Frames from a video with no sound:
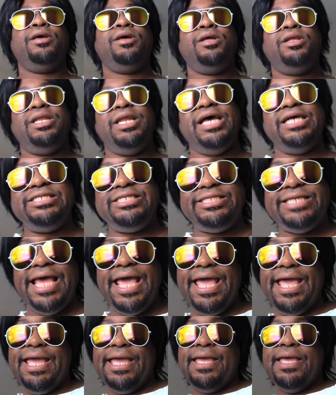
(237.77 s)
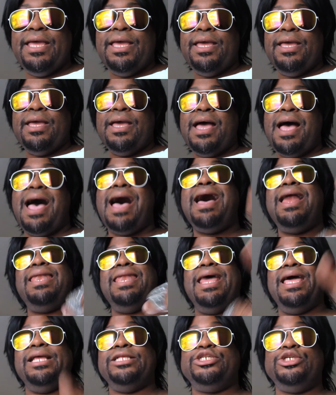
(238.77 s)
Let's say I
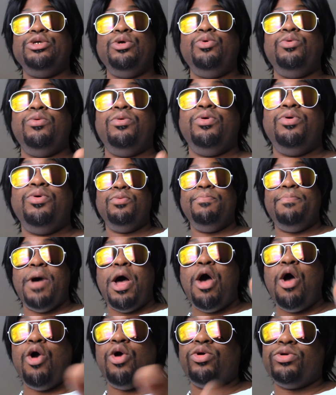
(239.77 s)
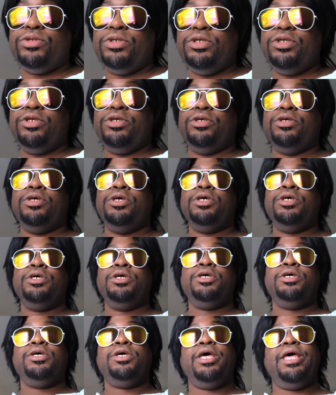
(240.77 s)
let you borrow
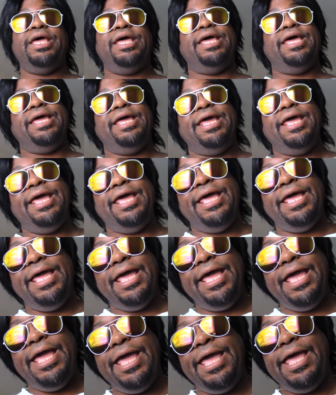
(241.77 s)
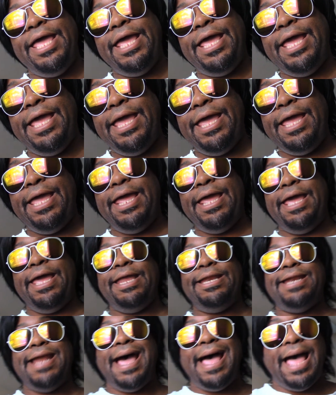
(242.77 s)

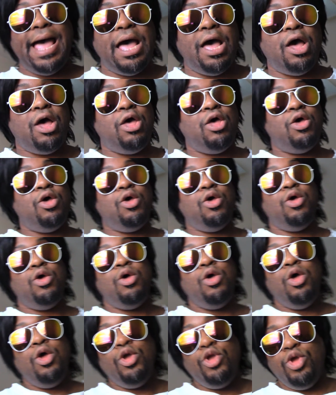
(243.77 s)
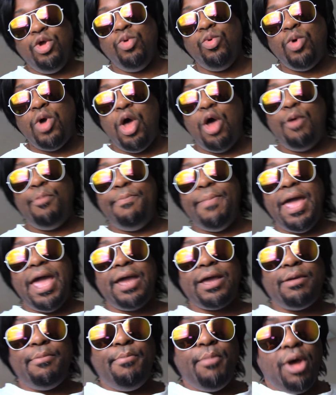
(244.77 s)
and now you come
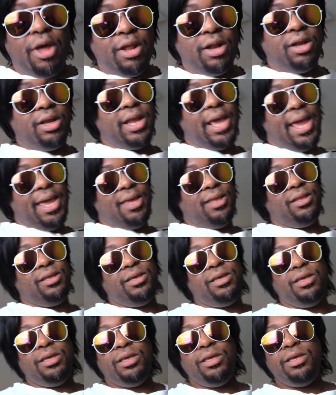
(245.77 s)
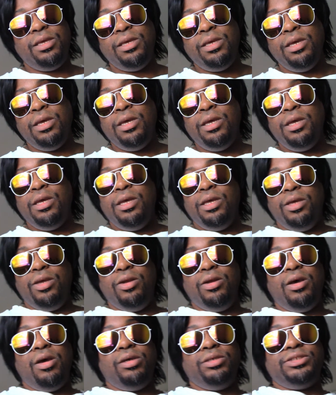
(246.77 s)
back a month later. You
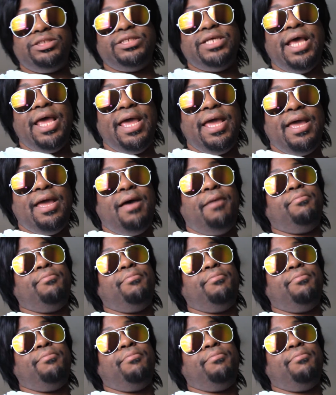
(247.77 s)
know what I'm saying?